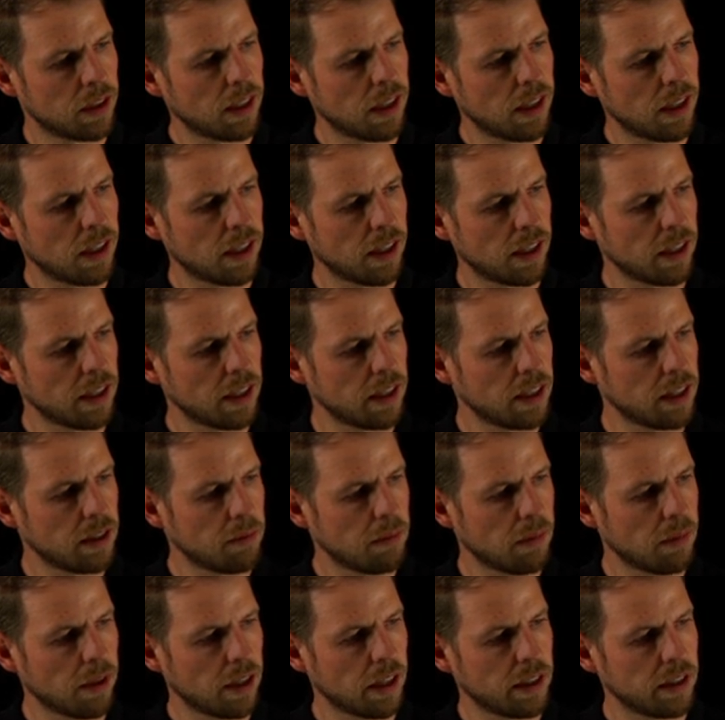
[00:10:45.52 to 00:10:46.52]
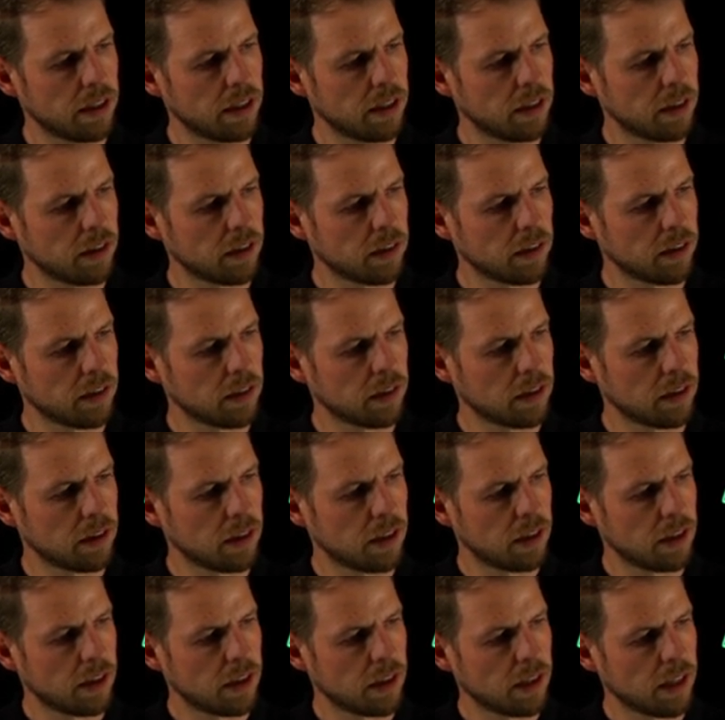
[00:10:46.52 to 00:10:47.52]
I minus
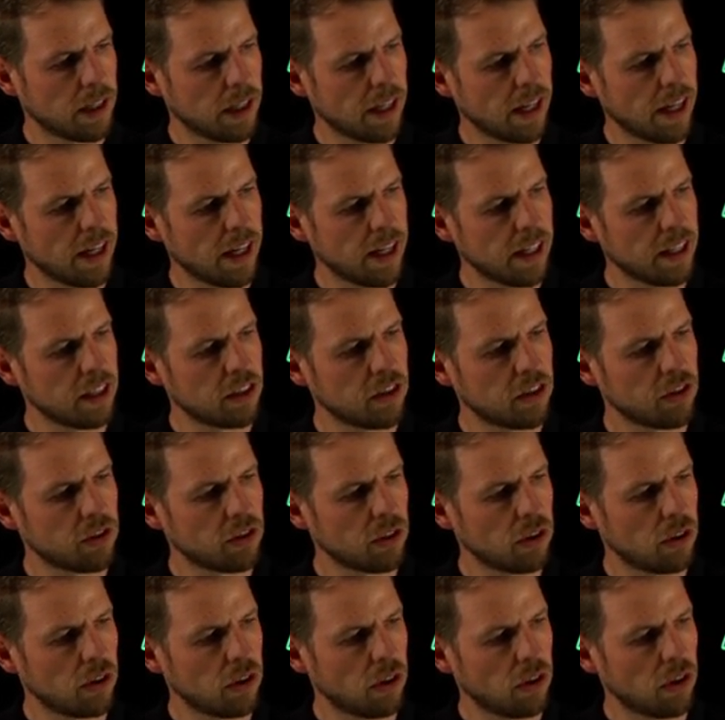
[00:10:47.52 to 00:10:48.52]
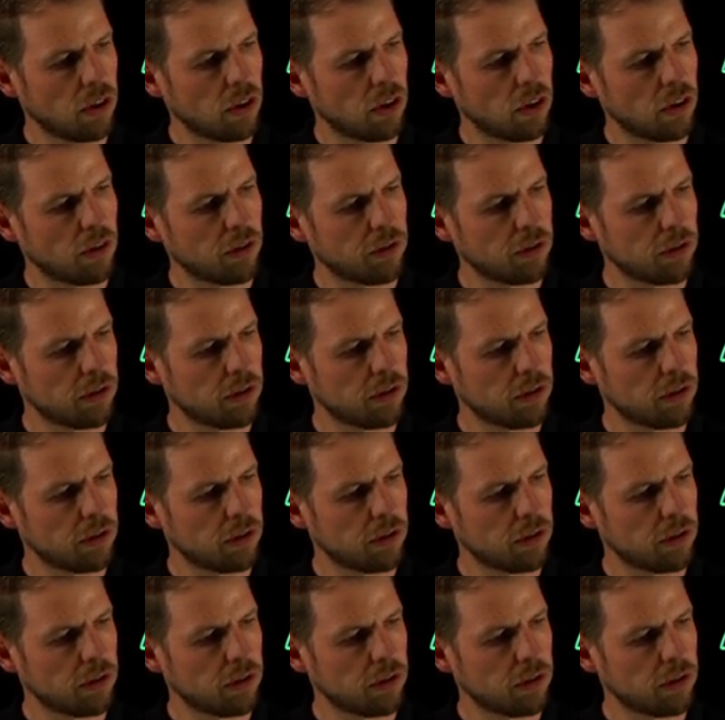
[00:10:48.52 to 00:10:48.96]
h of